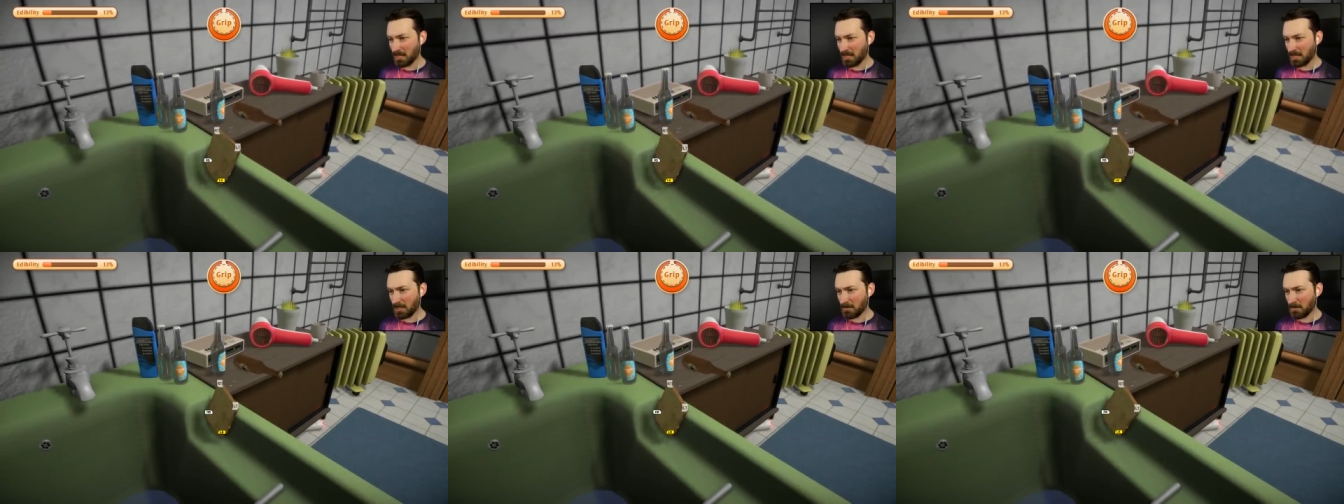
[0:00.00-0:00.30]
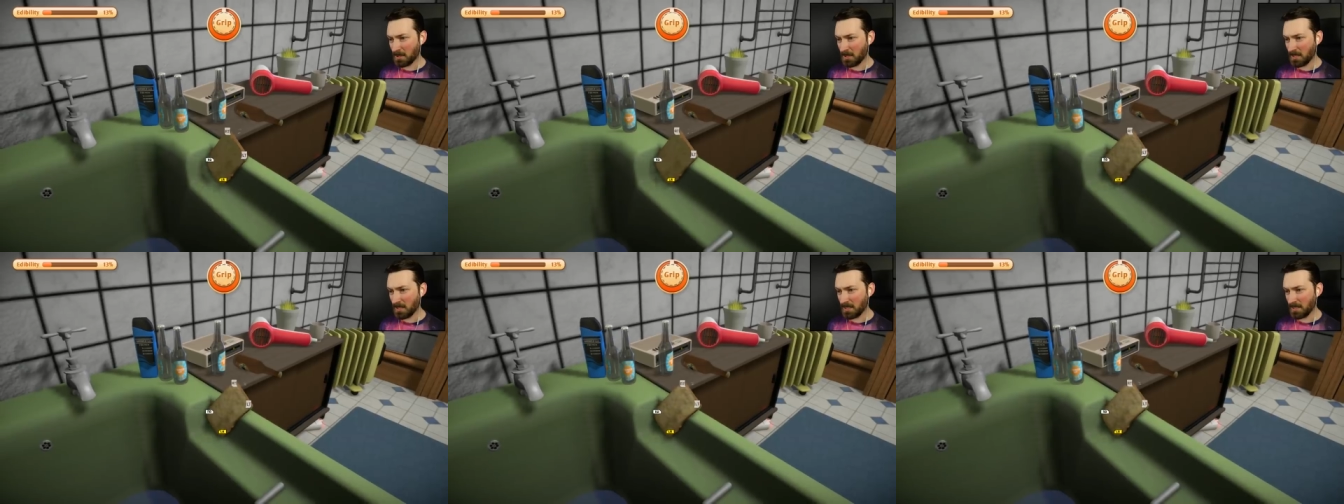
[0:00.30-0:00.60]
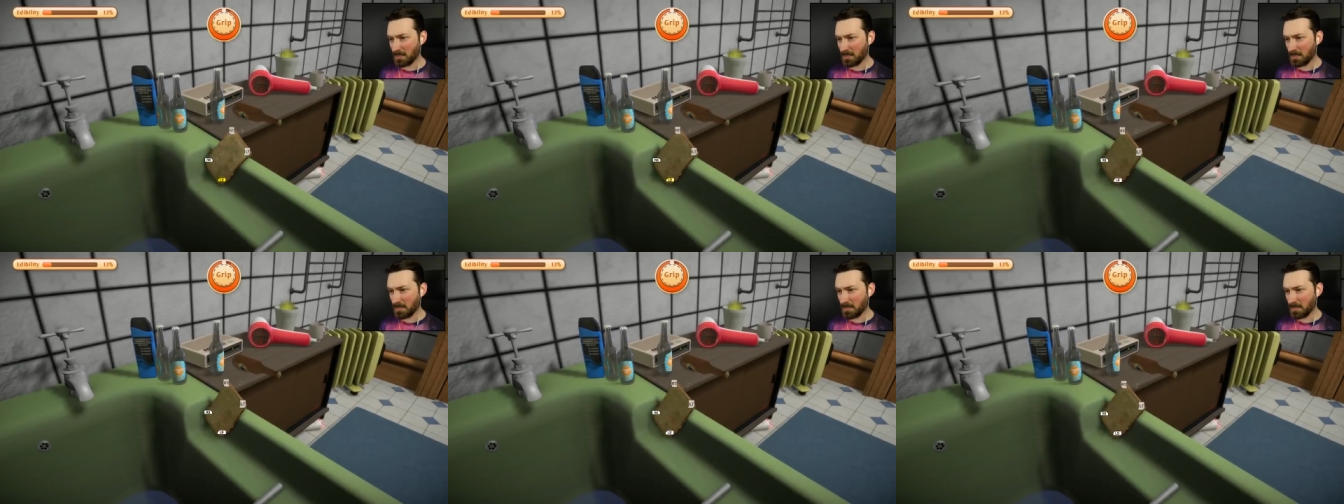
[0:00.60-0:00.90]
Come on.
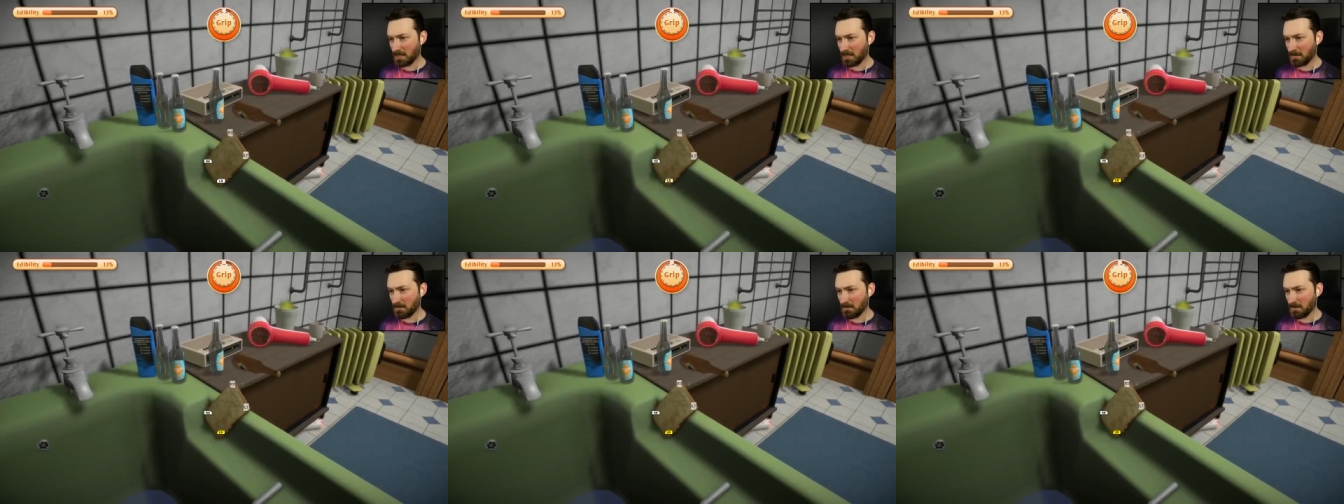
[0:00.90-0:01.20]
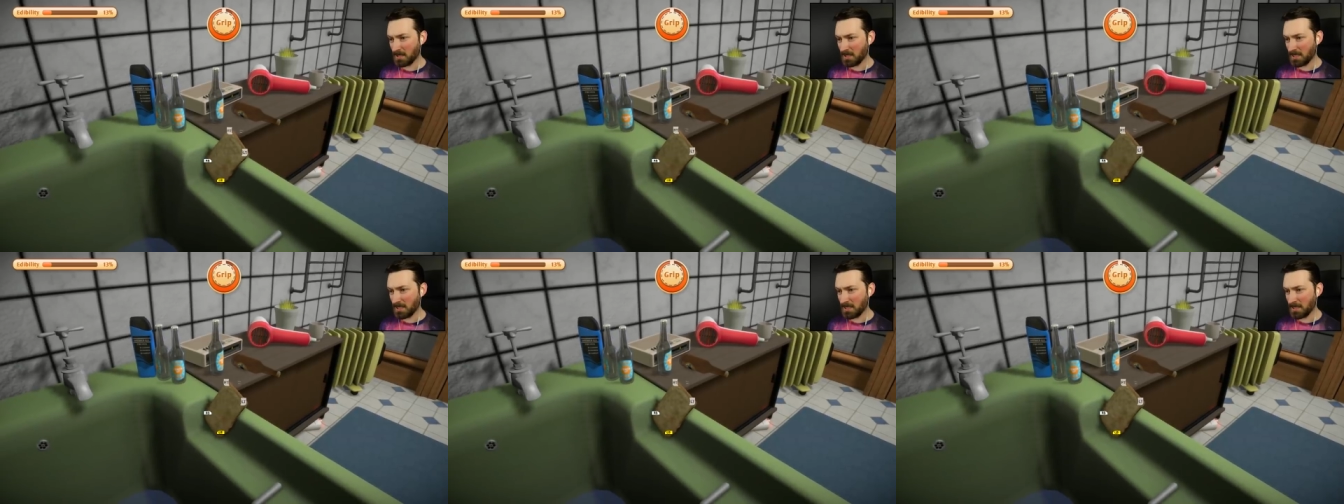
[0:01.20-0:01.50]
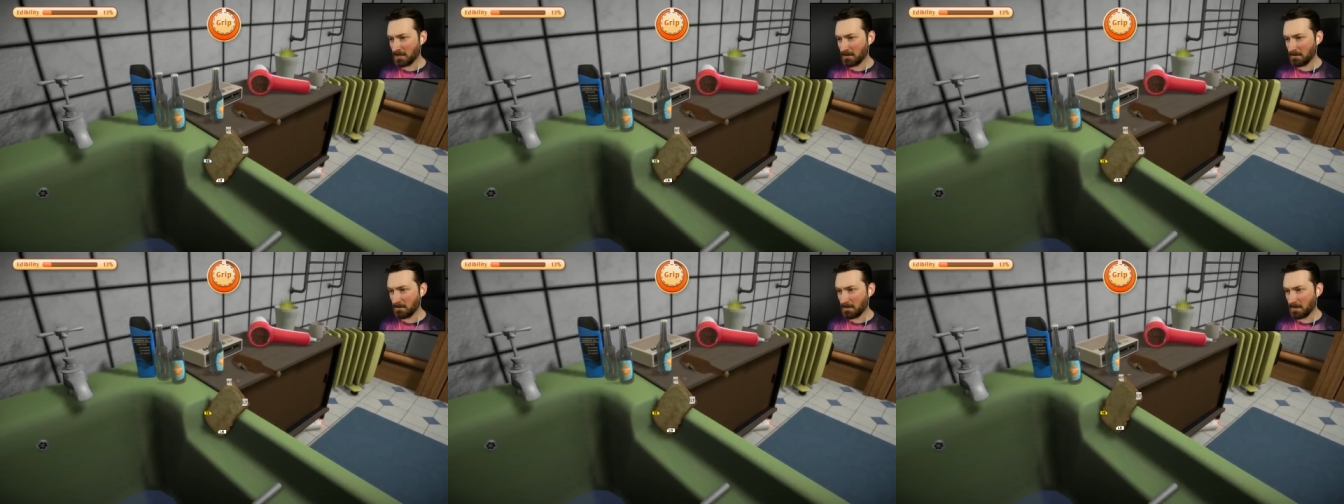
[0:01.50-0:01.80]
Come
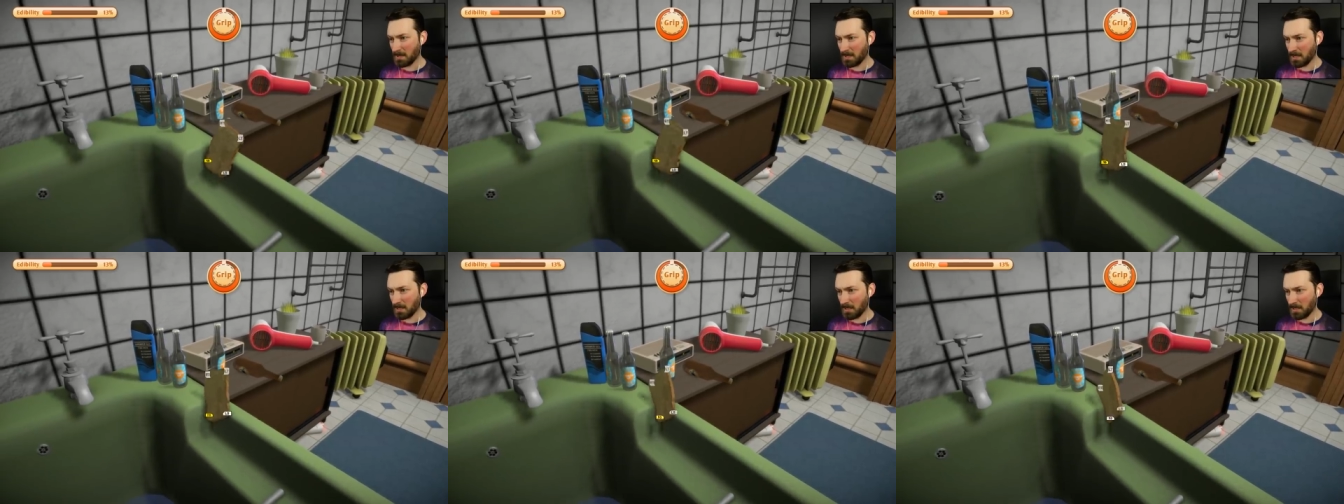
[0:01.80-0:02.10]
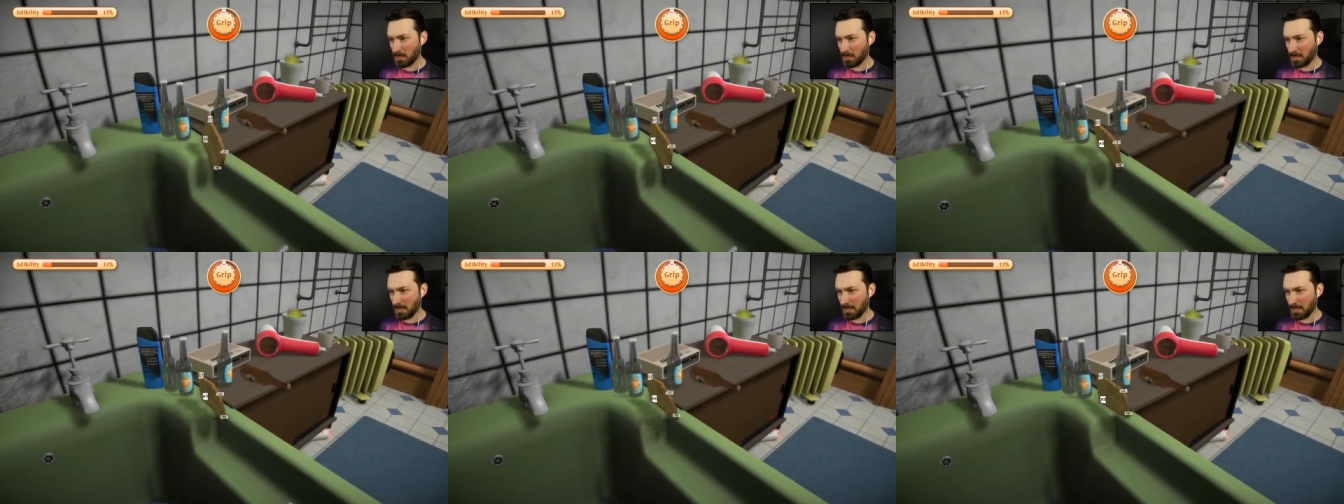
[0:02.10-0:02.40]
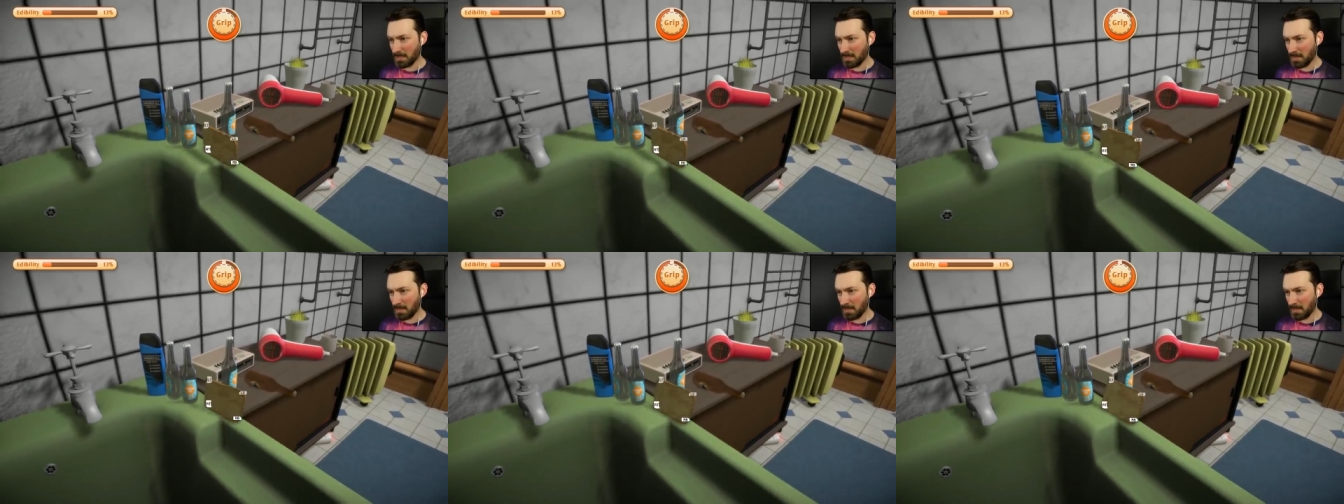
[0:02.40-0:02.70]
come
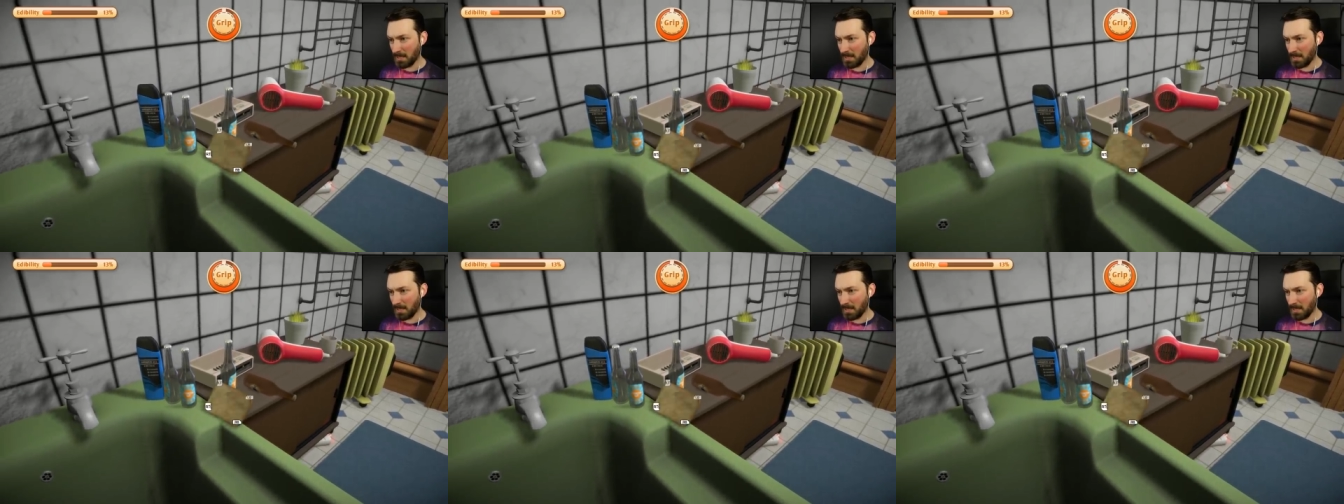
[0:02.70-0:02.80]
on.